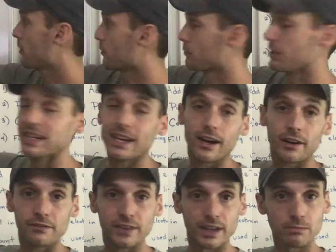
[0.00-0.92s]
3
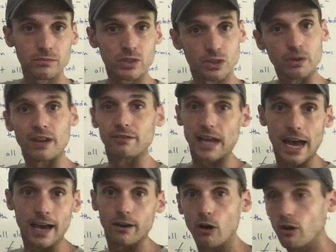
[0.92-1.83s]
of them, so we have to
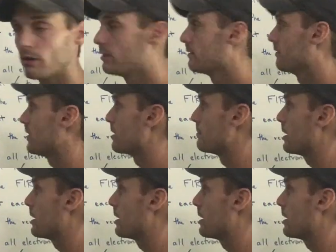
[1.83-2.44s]
add all of them